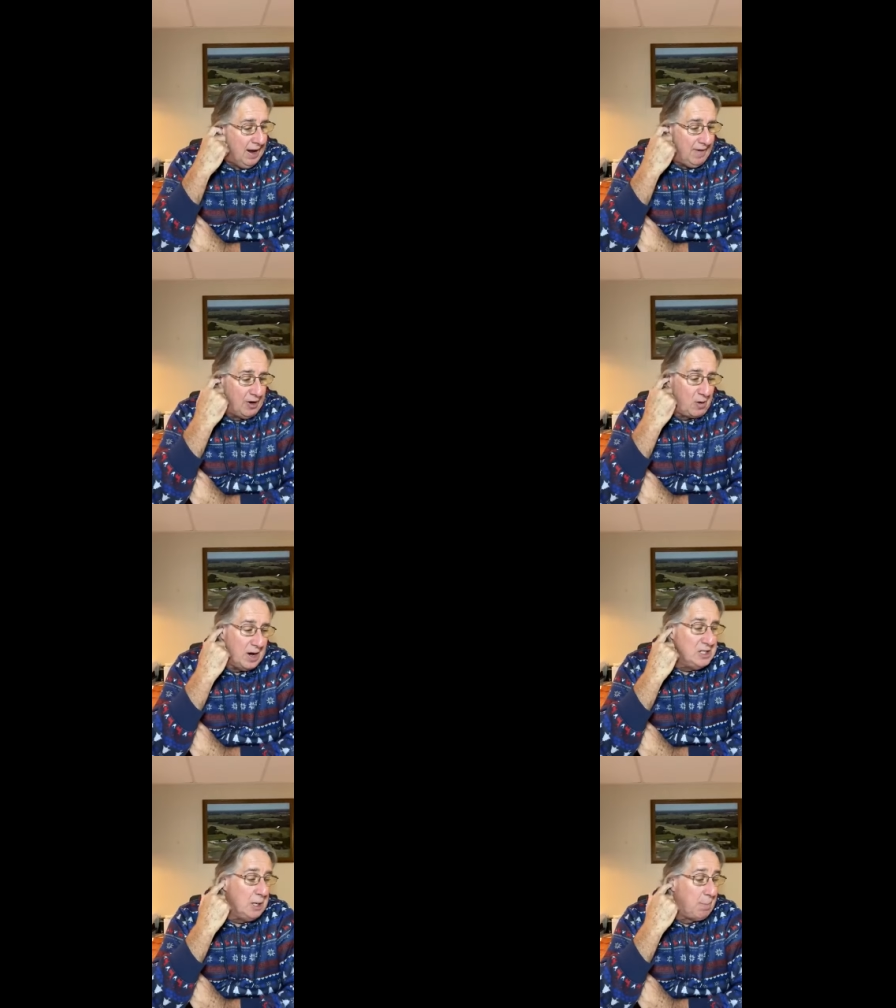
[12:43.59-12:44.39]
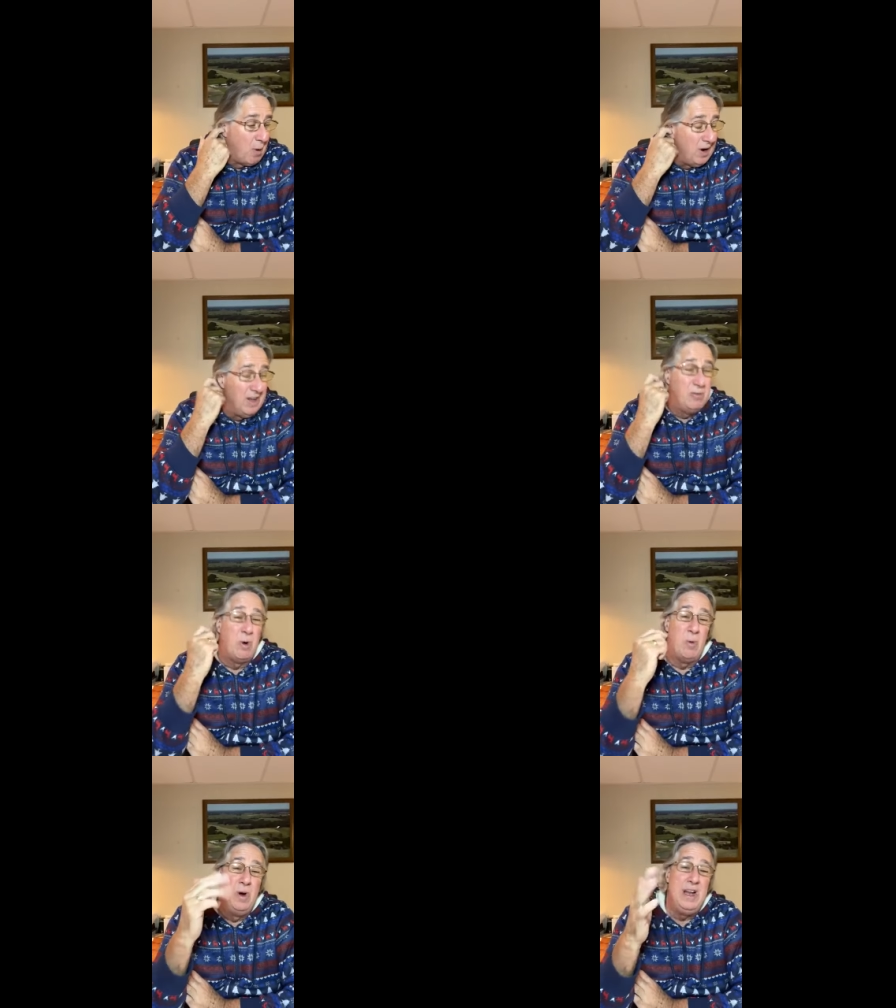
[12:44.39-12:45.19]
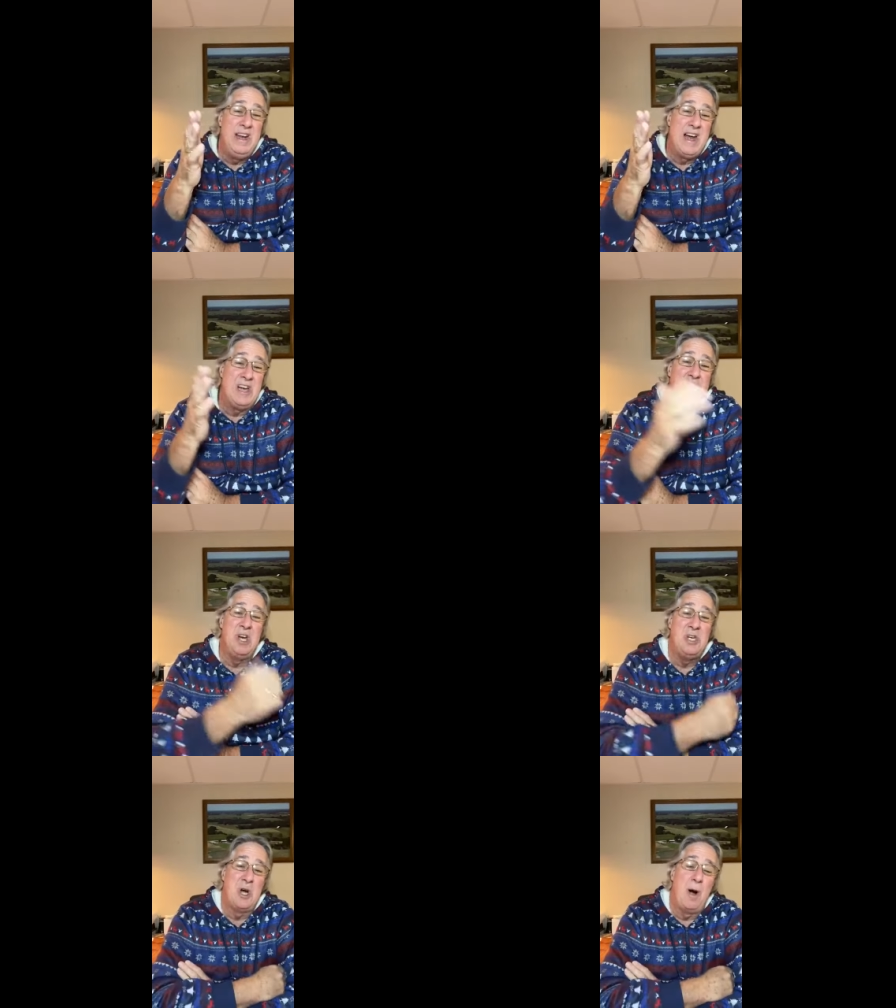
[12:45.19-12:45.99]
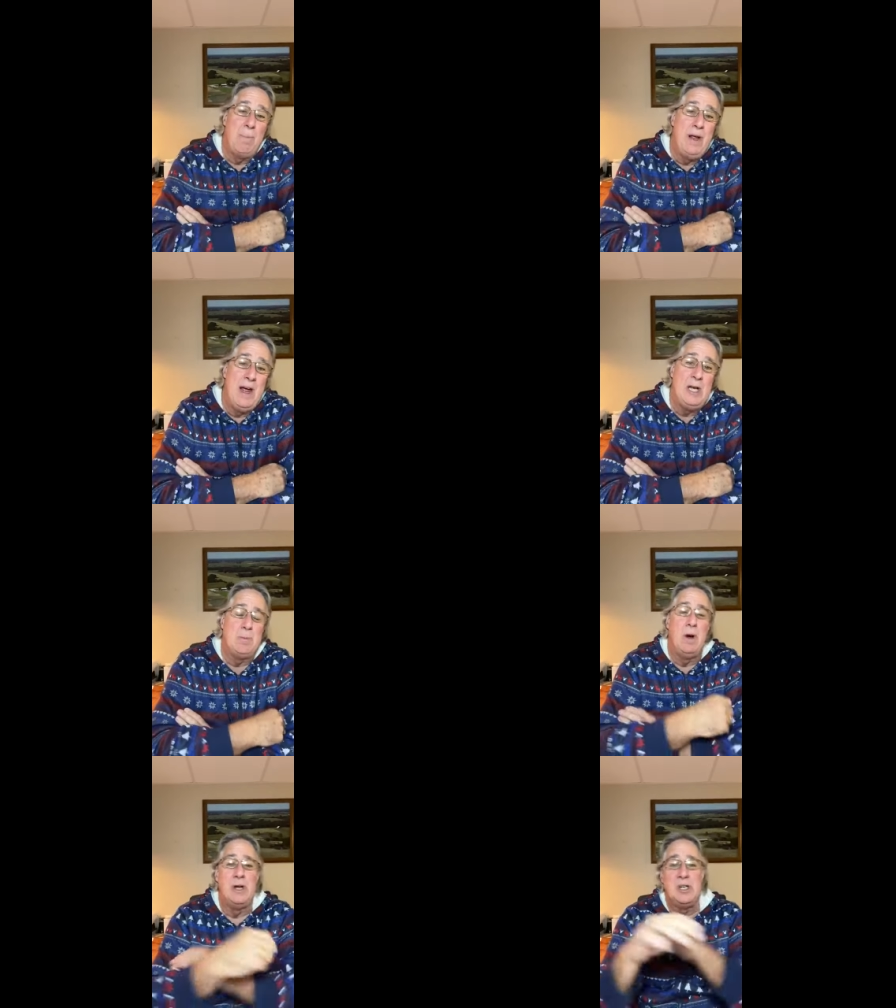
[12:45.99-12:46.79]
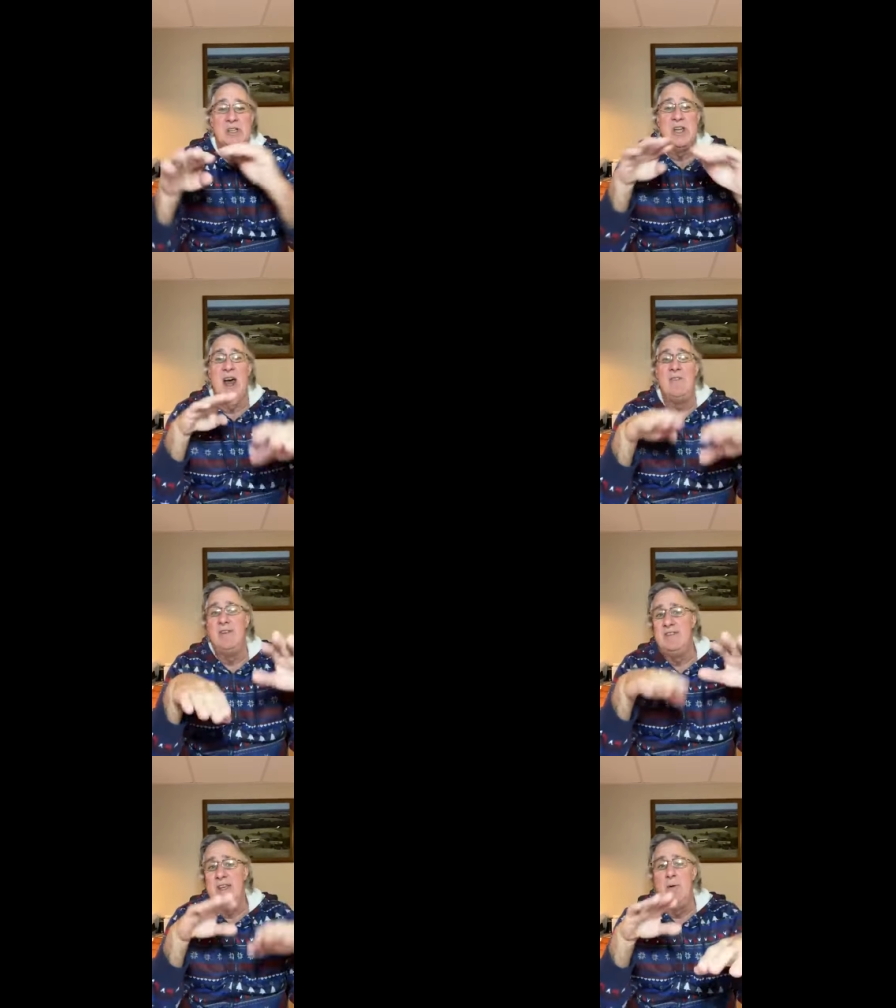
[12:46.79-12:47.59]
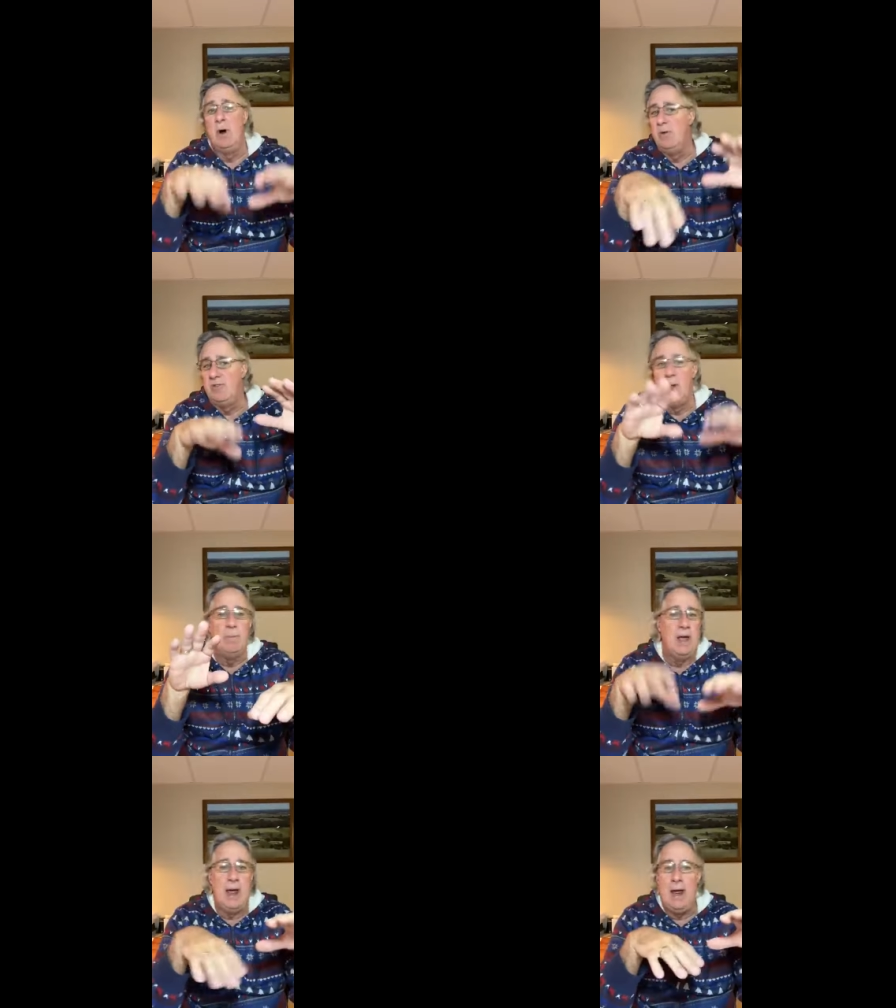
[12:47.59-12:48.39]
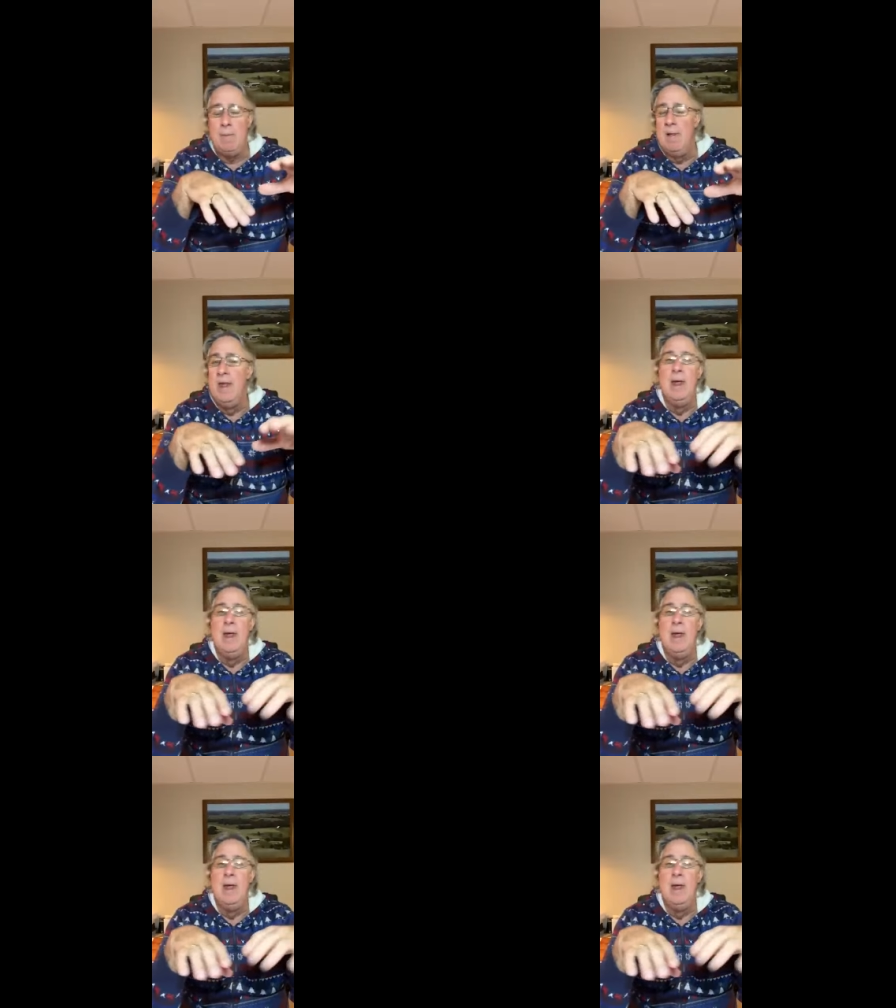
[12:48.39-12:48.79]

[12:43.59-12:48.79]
And the crazy part is we're really not changing our pH much. That's kind of a zero sum game.